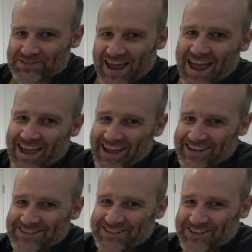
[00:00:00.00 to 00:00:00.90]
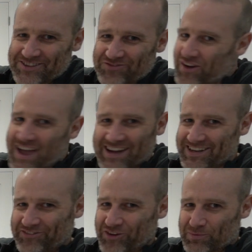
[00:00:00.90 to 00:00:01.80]
standard for
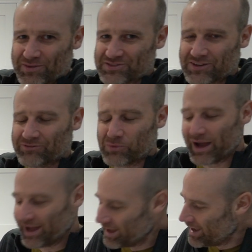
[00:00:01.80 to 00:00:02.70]
any form of software.